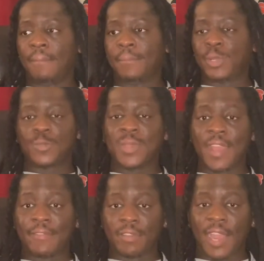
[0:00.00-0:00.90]
Which we
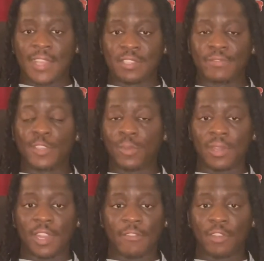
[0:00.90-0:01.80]
never, as the viewer,
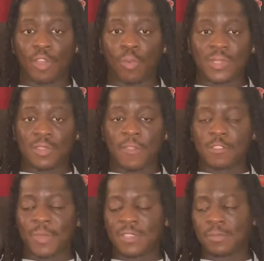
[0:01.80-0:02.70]
never know what's on this
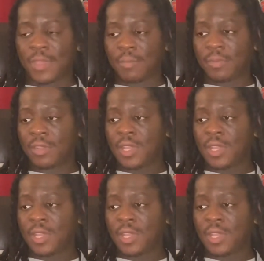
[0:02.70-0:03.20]
piece of paper.